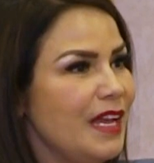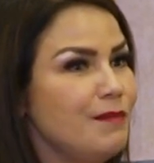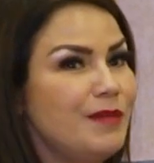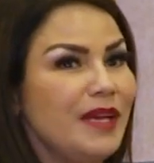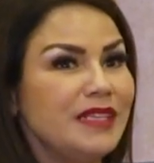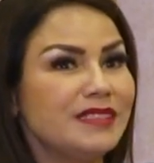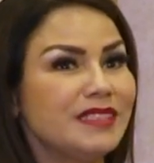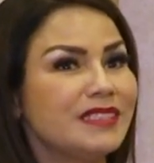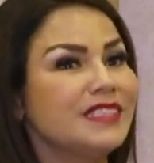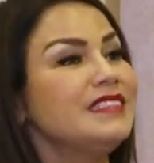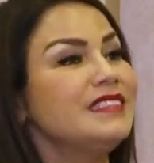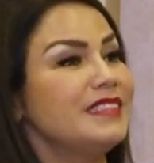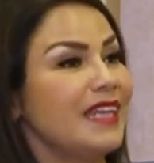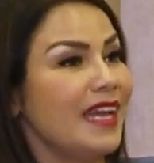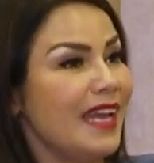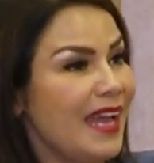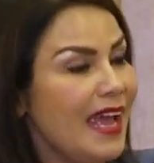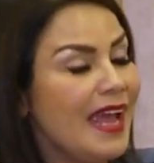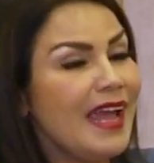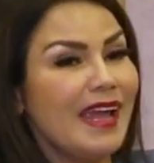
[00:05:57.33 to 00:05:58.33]
and basically
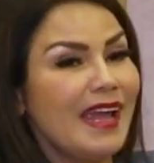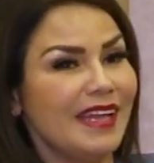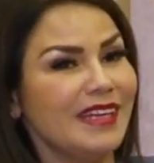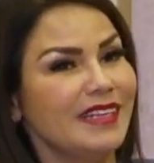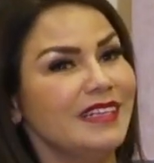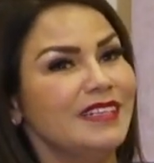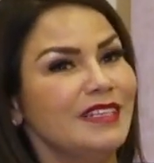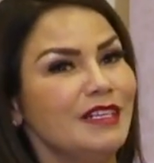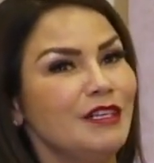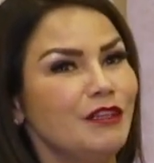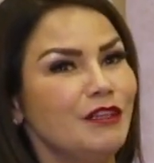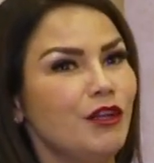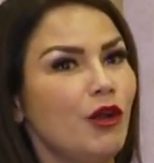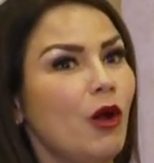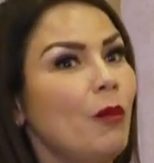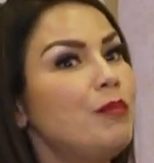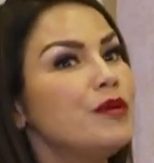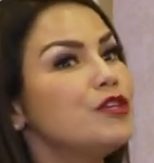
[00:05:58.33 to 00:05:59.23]
say, hey, you know,